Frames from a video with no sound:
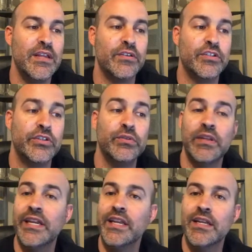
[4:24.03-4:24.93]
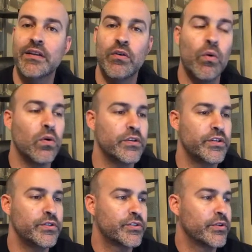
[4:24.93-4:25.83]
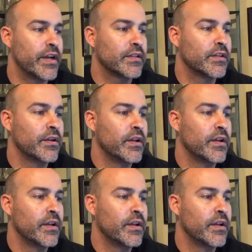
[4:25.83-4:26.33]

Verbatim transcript: either too lenient or too strict.